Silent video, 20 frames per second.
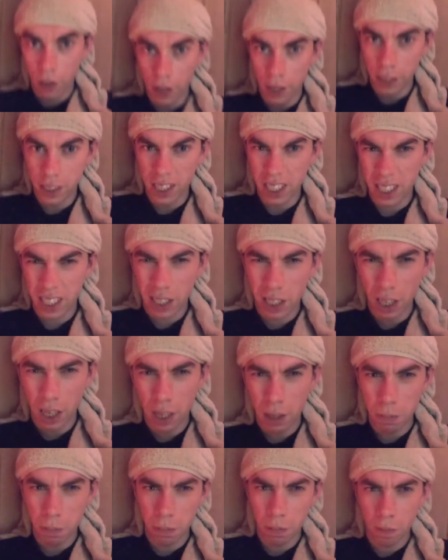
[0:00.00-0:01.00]
It is
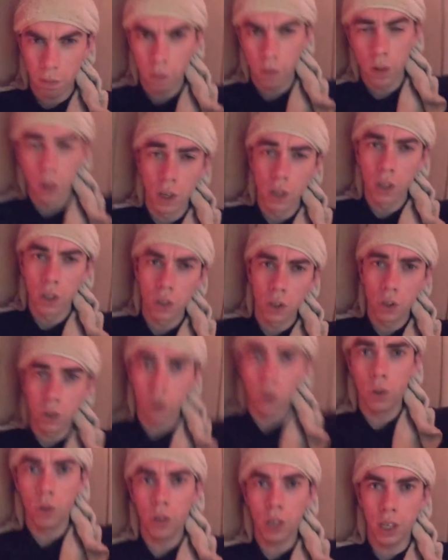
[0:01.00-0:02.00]
time to
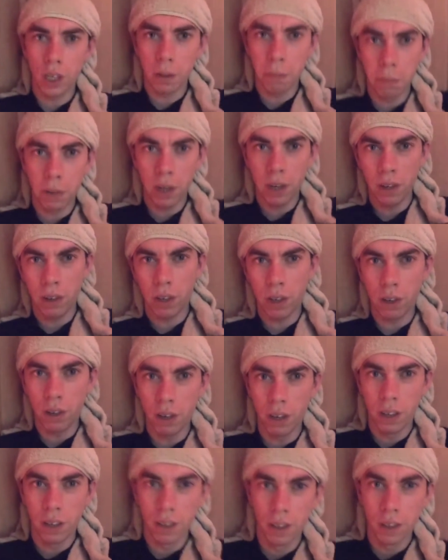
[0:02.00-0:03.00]
look in the
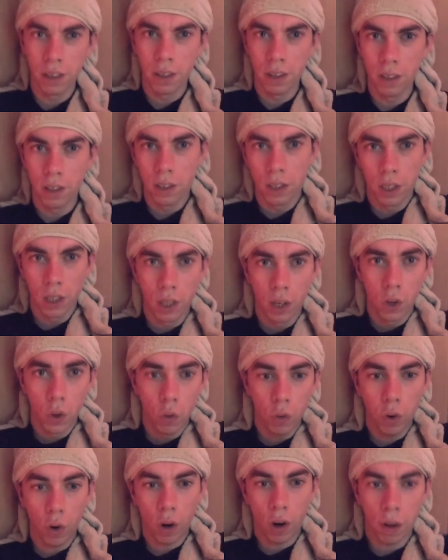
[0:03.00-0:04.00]
mirror
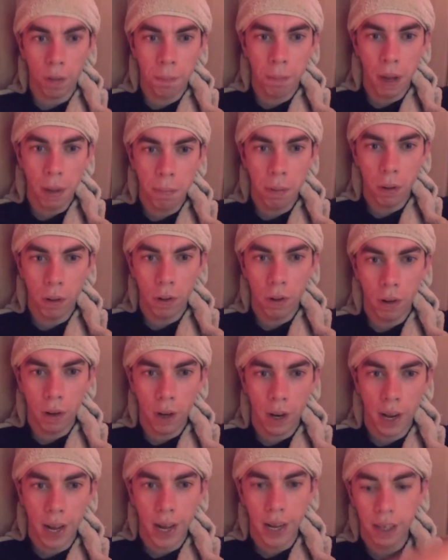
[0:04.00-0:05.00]
for
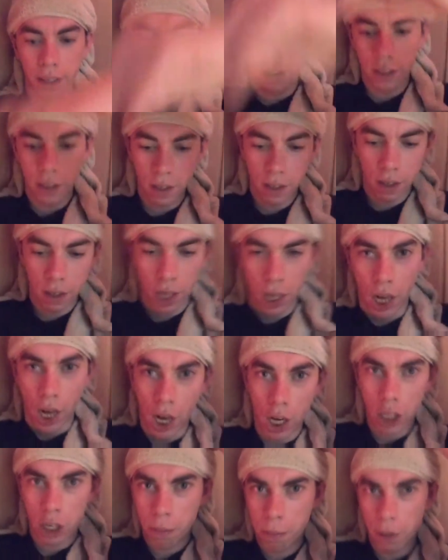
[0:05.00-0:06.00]
people like the
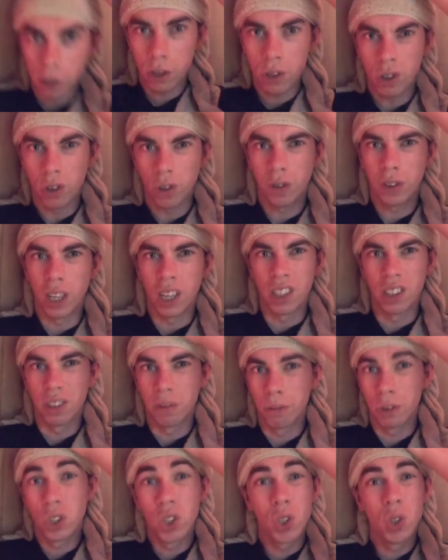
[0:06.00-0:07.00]
husband of that
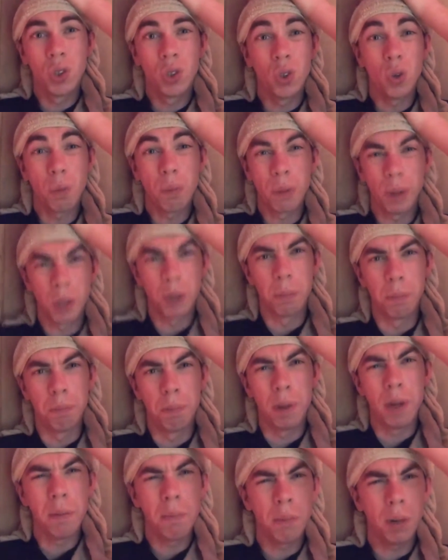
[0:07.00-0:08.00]
stupid
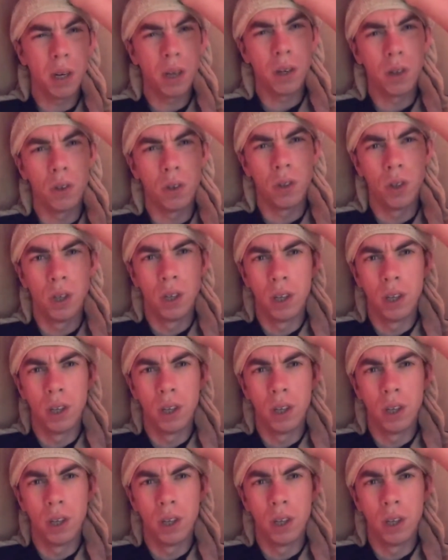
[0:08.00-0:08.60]
bimbo